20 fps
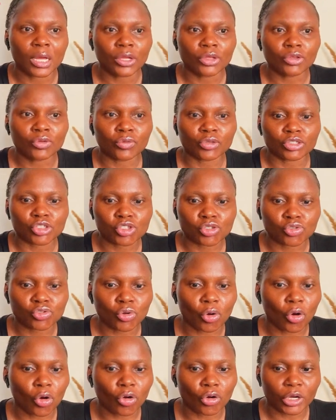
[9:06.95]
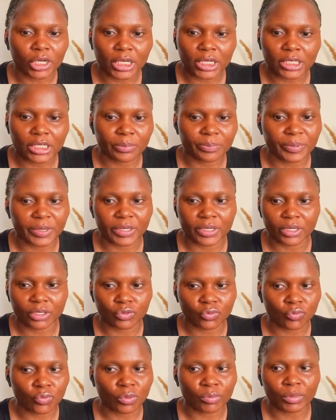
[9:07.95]
you are strong,
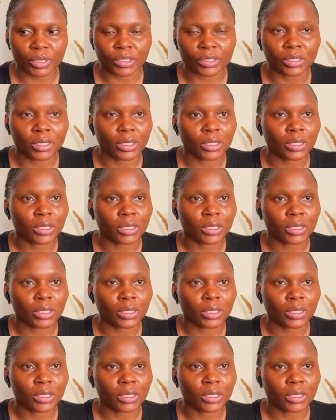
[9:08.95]
independent woman,